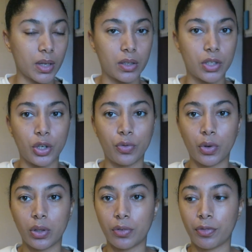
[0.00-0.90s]
So you've
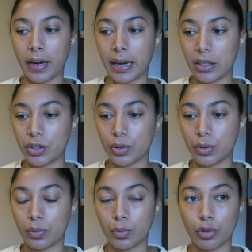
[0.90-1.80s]
got the
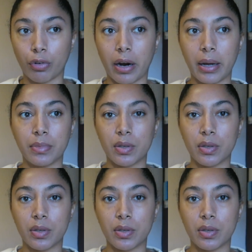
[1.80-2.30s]
financial crimes